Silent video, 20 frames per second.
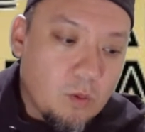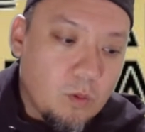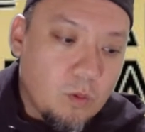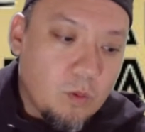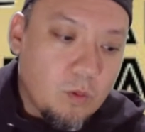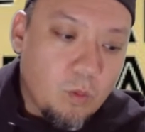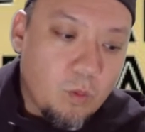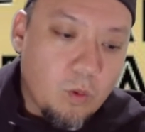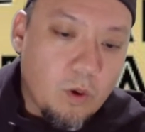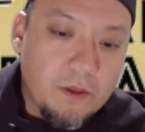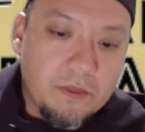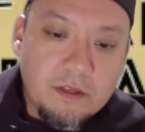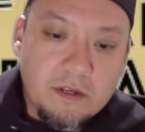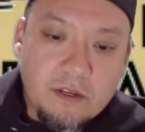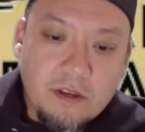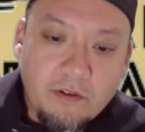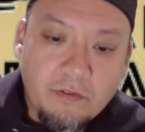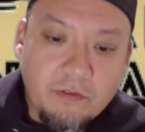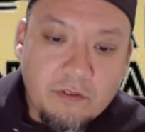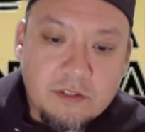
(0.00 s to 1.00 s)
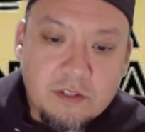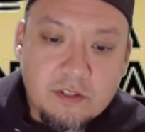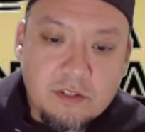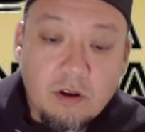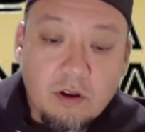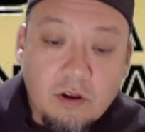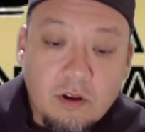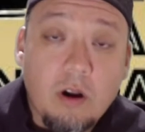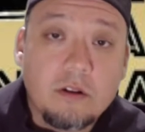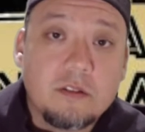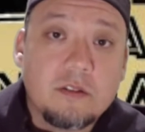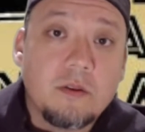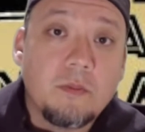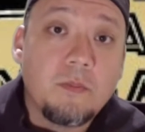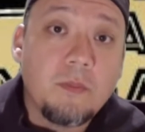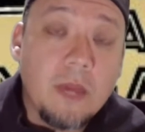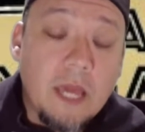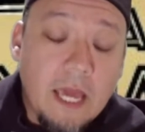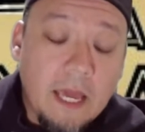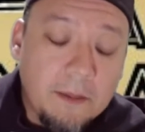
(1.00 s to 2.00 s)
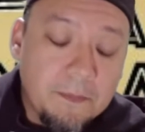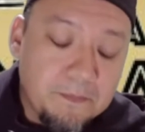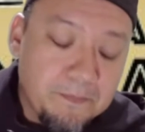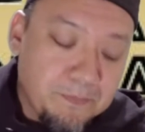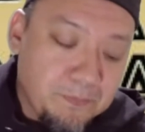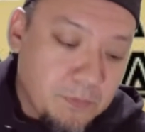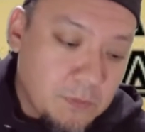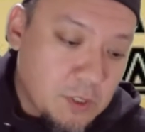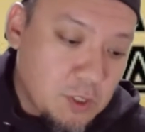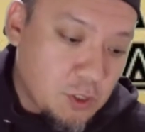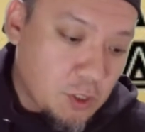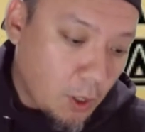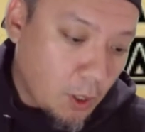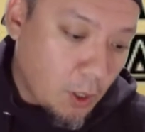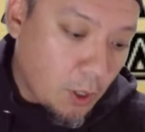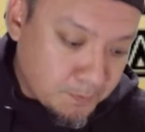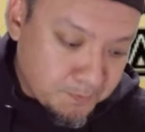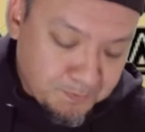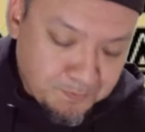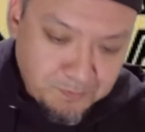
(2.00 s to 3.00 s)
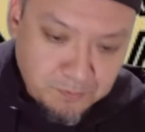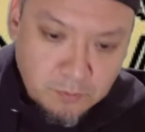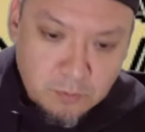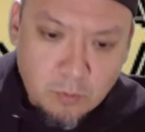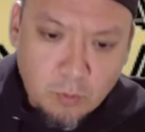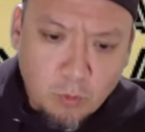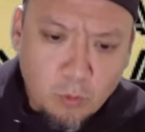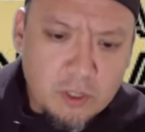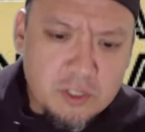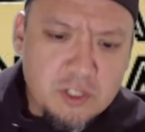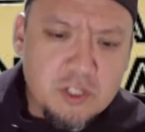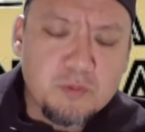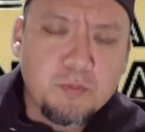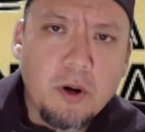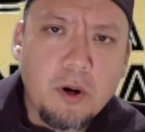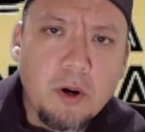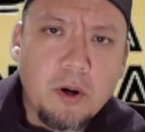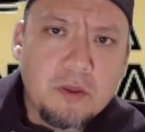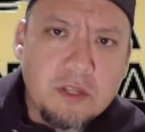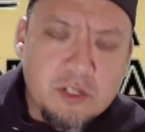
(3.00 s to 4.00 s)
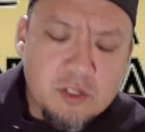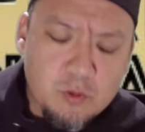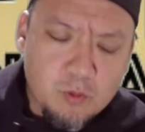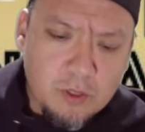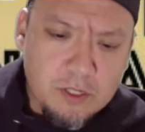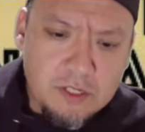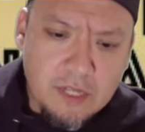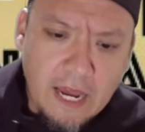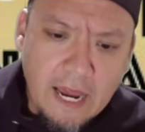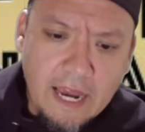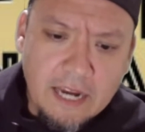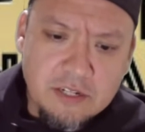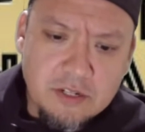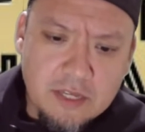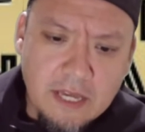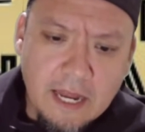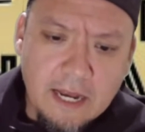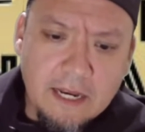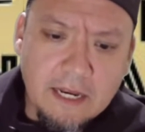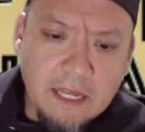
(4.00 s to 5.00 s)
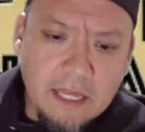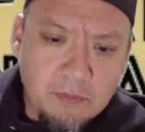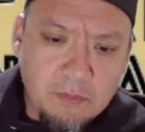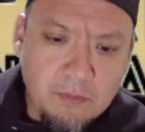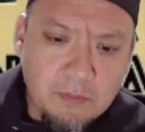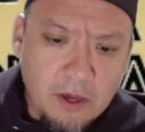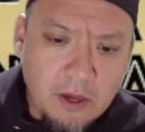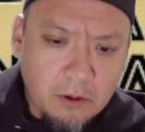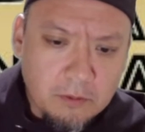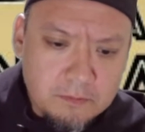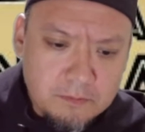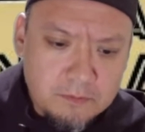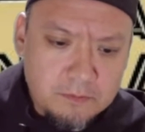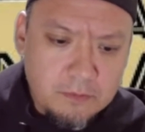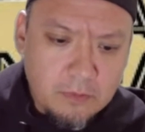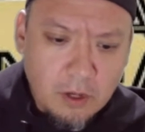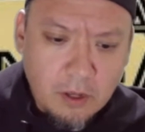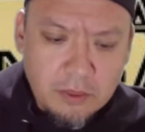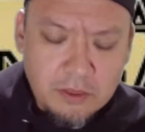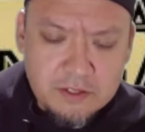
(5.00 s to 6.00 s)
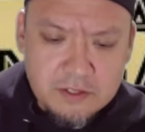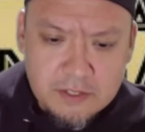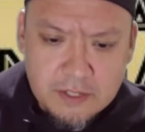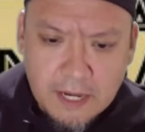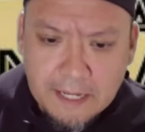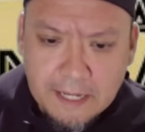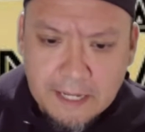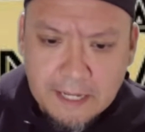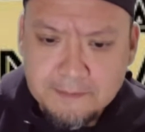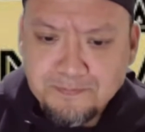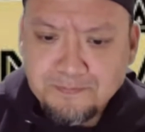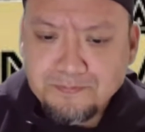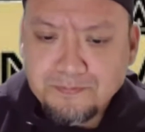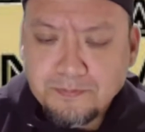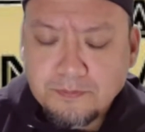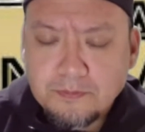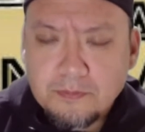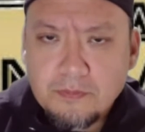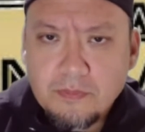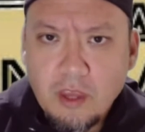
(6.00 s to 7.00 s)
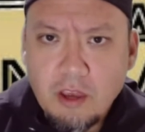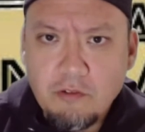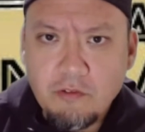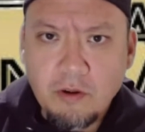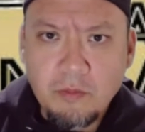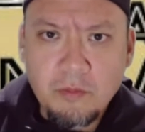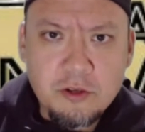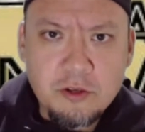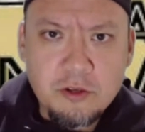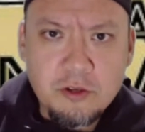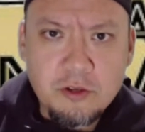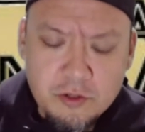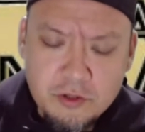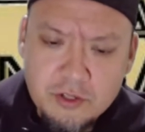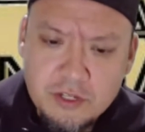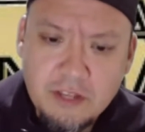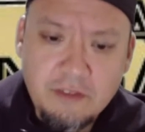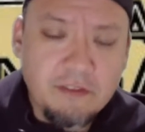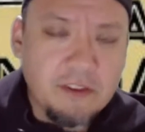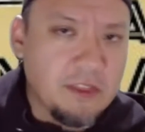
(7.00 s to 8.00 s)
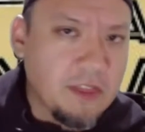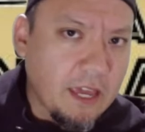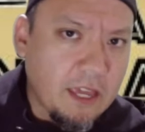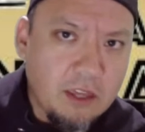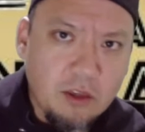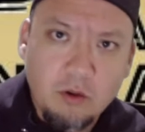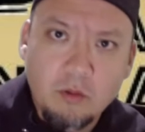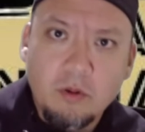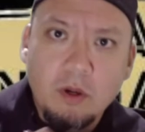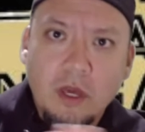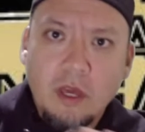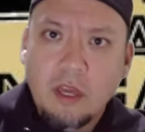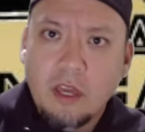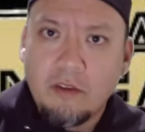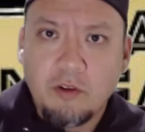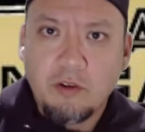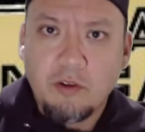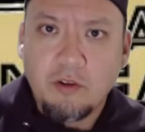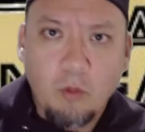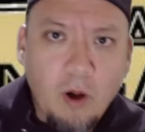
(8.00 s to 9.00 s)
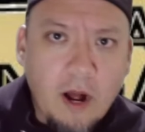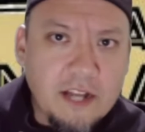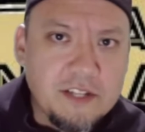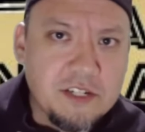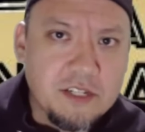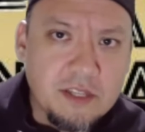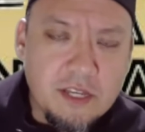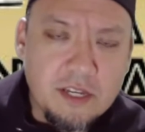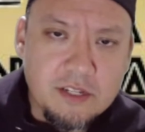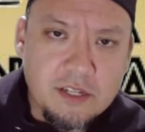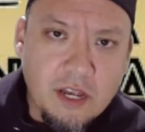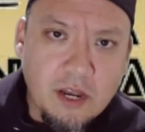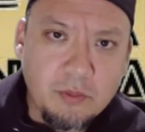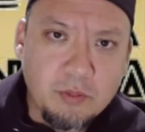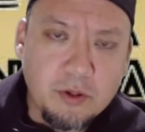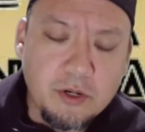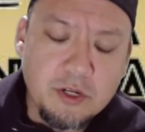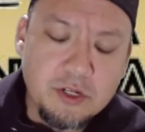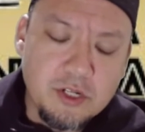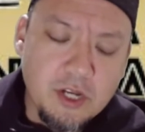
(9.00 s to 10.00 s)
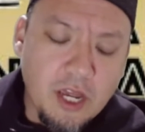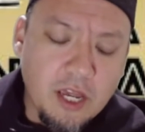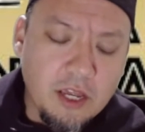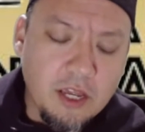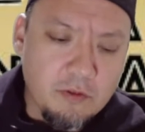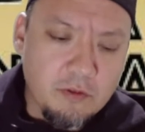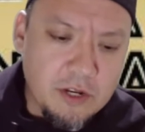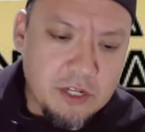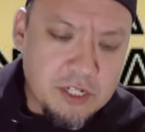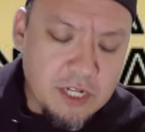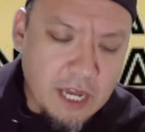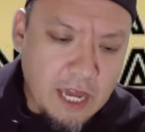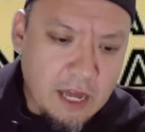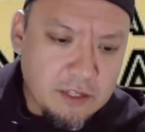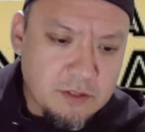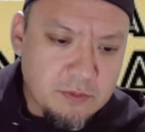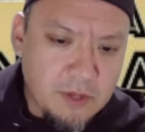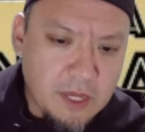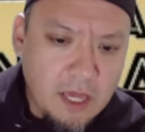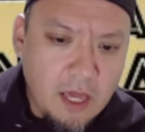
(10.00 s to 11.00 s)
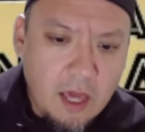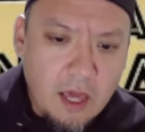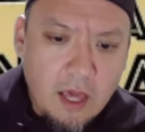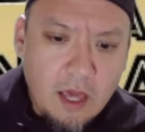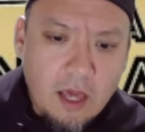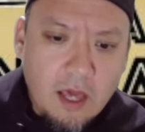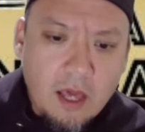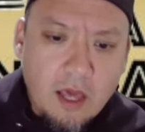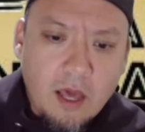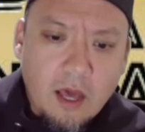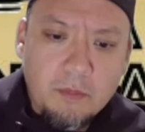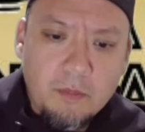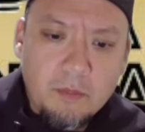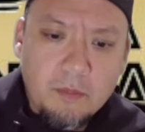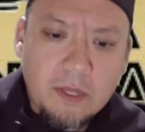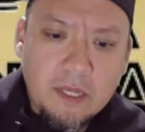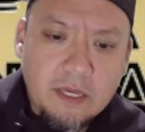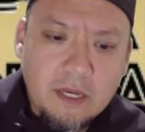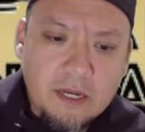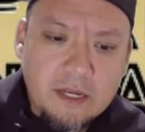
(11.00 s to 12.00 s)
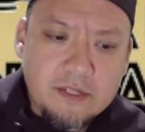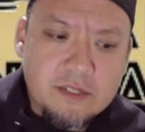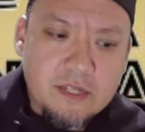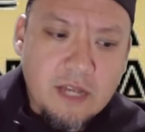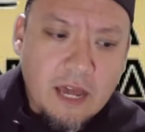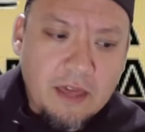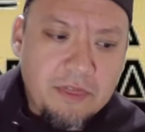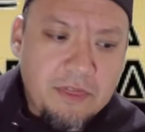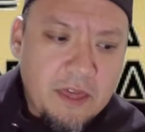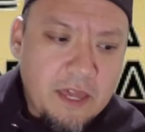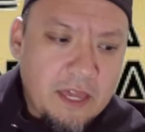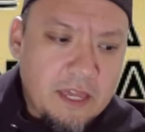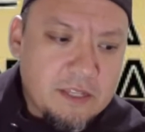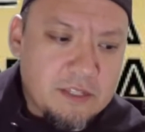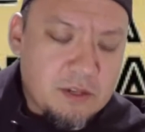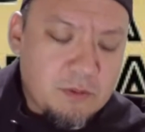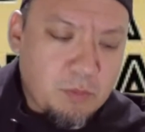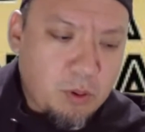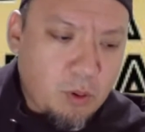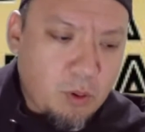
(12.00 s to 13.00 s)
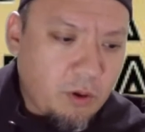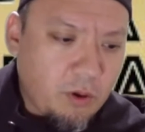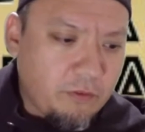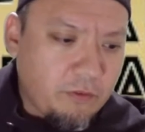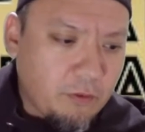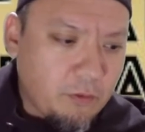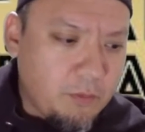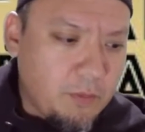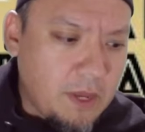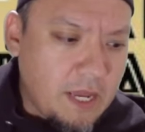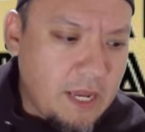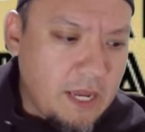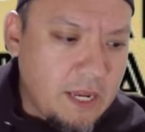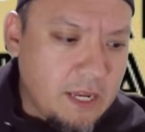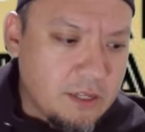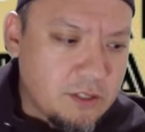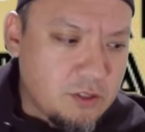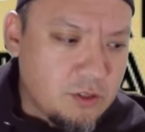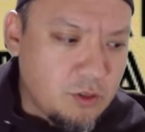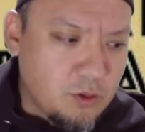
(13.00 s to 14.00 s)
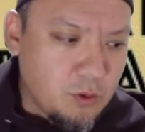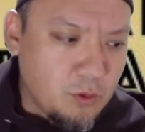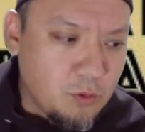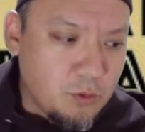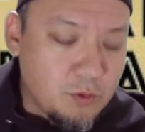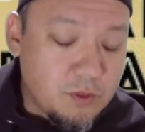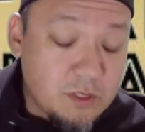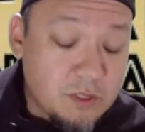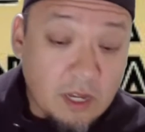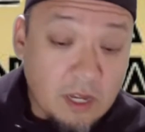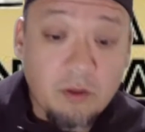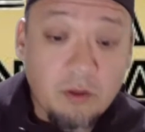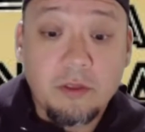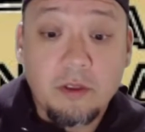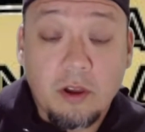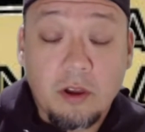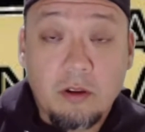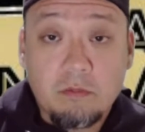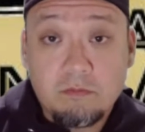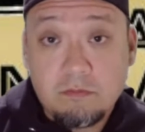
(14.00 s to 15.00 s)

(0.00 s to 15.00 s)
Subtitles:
what the differences are to me. So what spurred this was I actually got an email on the site from a user. Steven, thank you. If you're watching this, I appreciate you reaching out to me because I think it's important for me to tell the